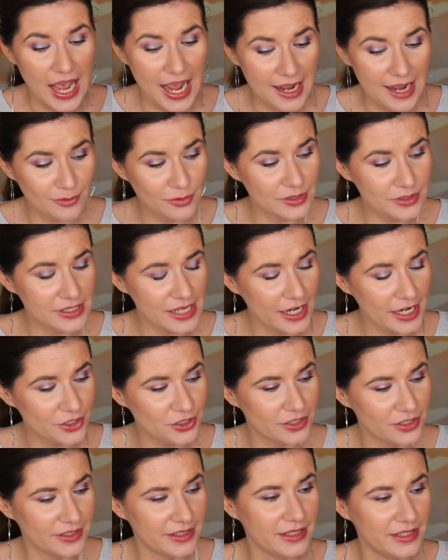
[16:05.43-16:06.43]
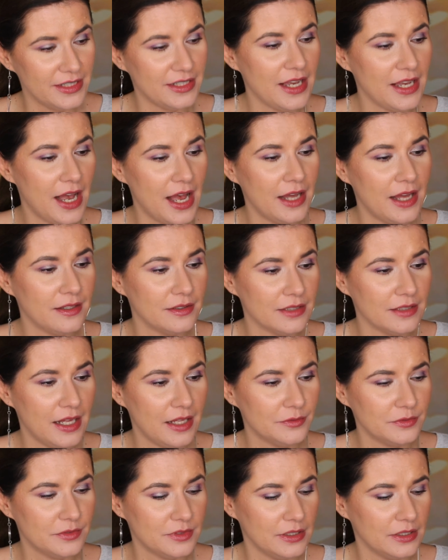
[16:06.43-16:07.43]
I was actually
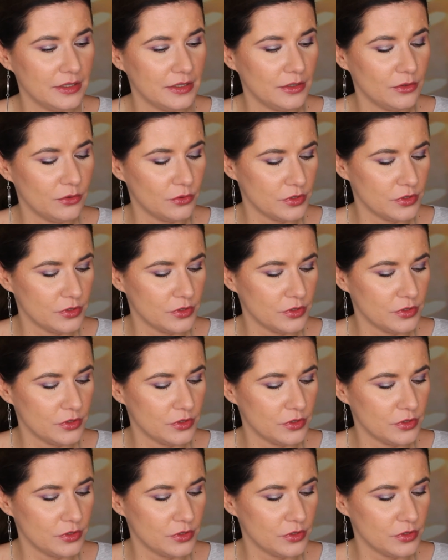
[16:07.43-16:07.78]
hunting